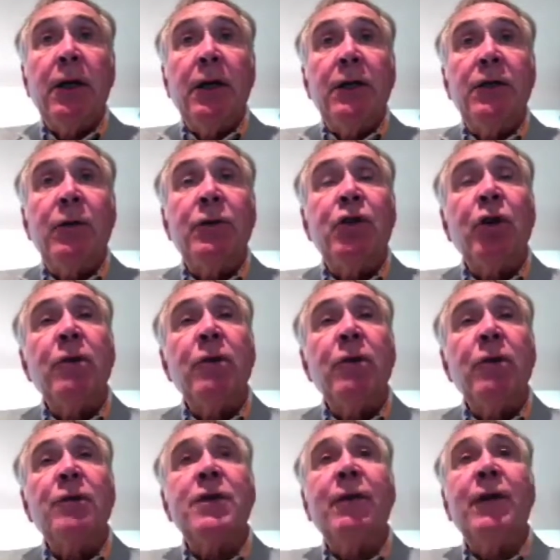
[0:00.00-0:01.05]
So in
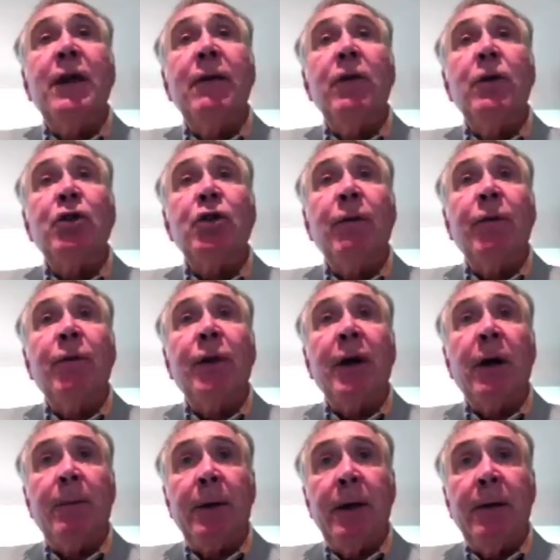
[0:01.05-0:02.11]
terms of the evolution of
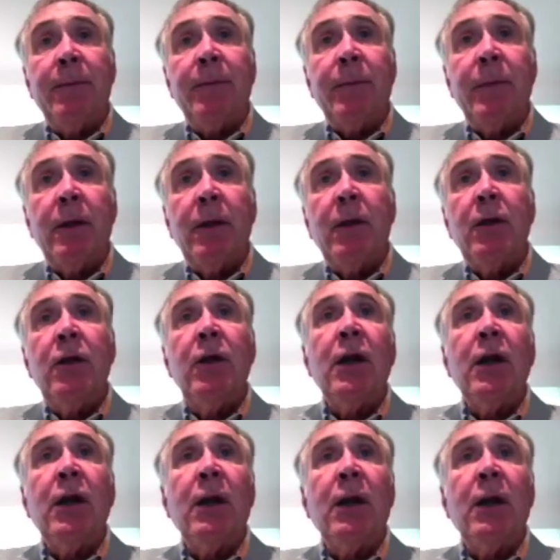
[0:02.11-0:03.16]
therapy,
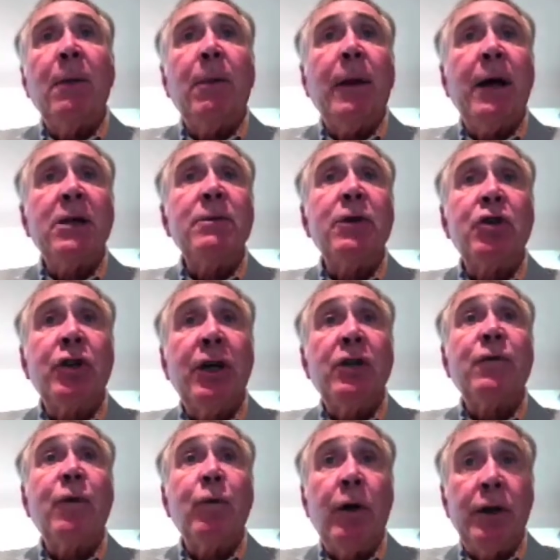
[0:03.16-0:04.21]
you get plasma
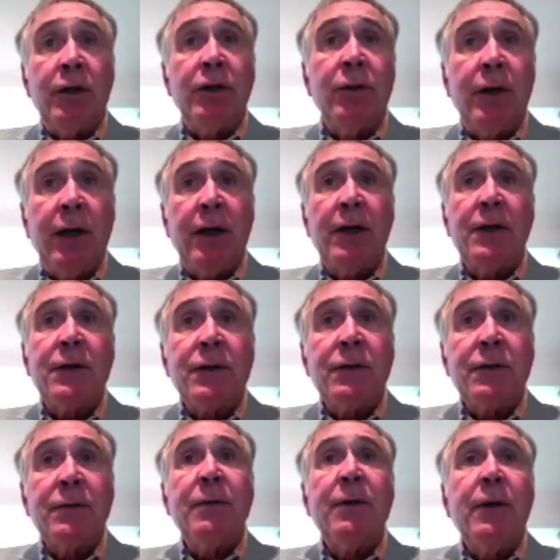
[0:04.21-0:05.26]
exchange for 1 to 2
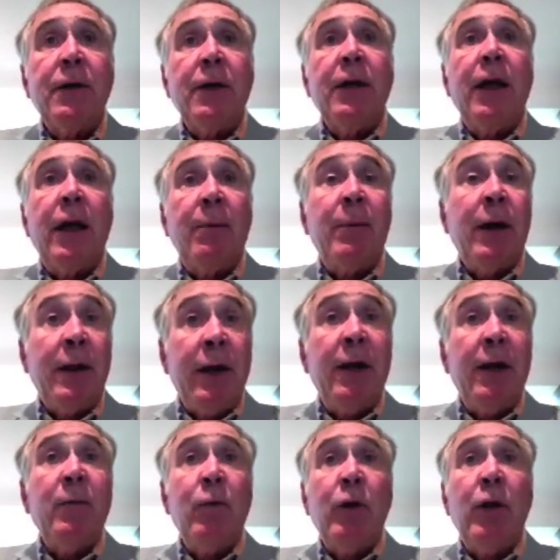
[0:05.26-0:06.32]
days.
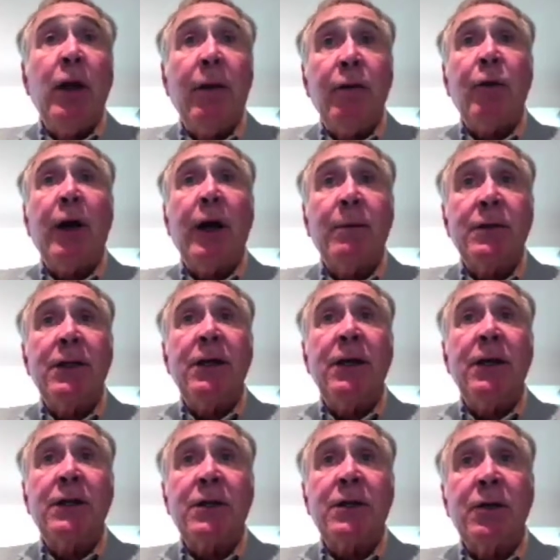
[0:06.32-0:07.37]
And by then, we'll have your
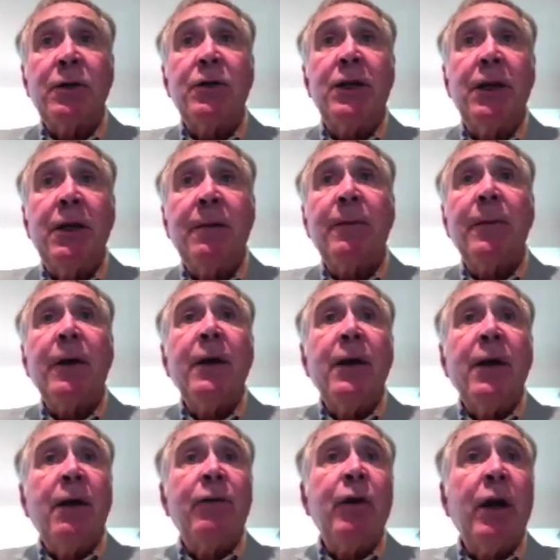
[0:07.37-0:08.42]
Adams TS13.
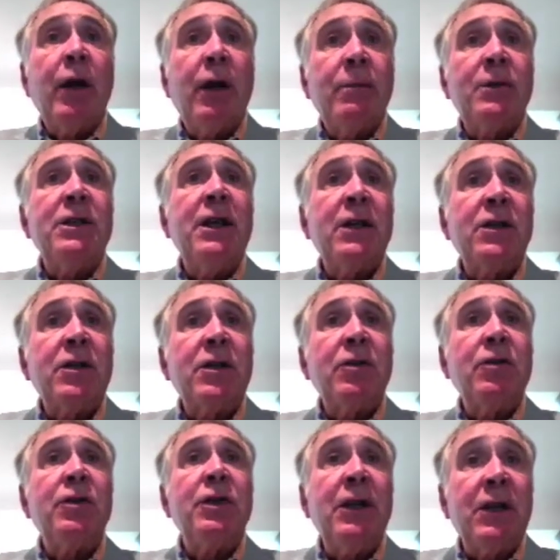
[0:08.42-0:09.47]
If your Adams
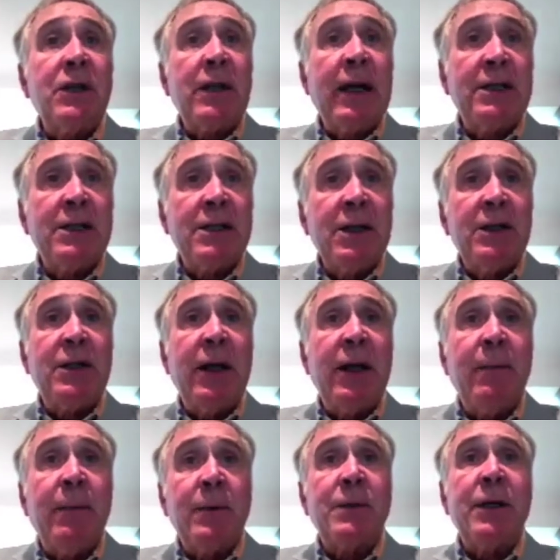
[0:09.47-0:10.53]
TS13 is less
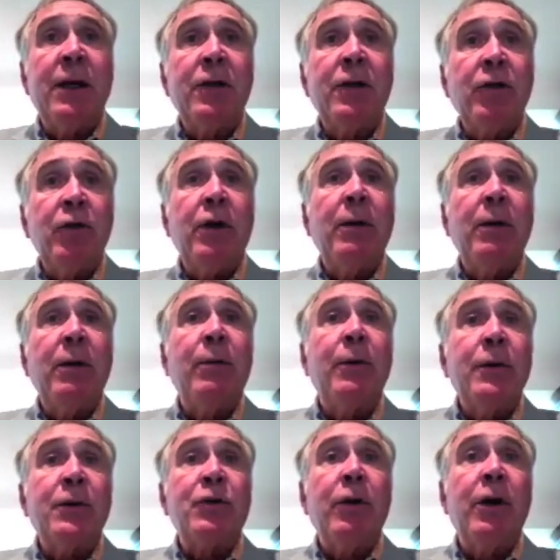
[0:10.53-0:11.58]
than 10%, your
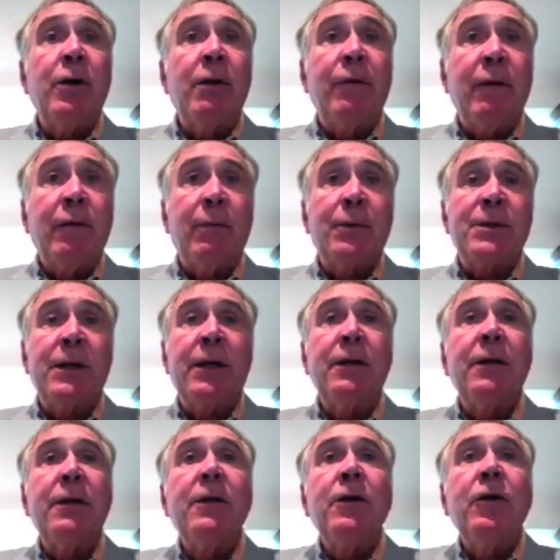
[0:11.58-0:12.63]
inhibitor is greater than
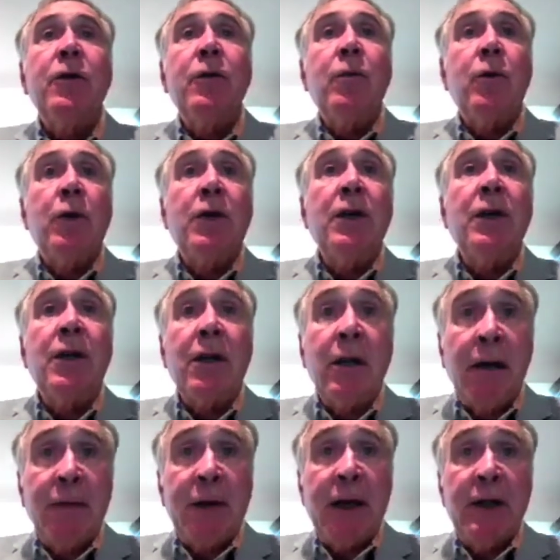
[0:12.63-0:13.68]
50%, we're
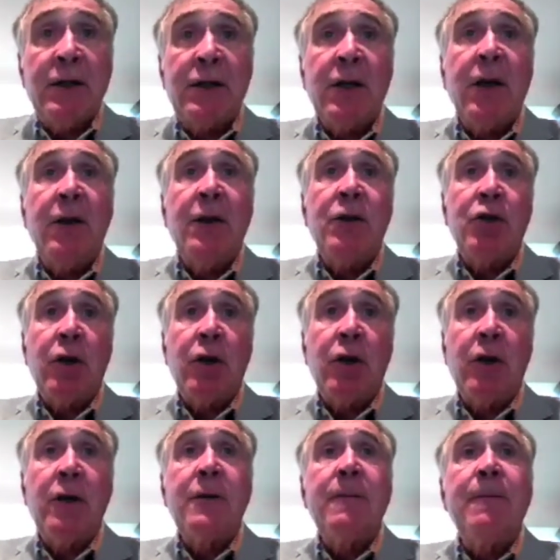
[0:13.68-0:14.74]
looking at the left-hand side of the
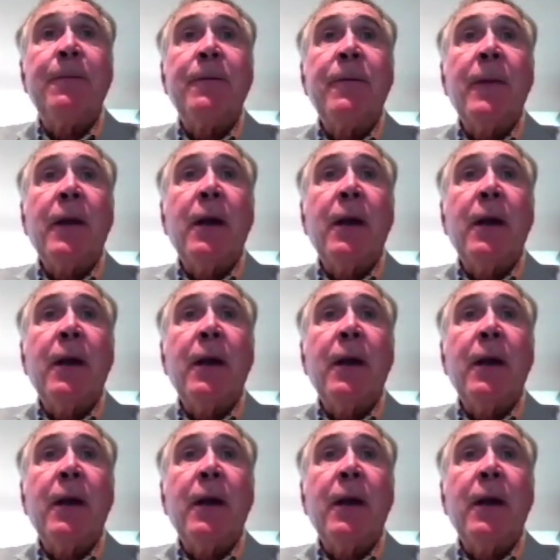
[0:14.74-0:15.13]
chart,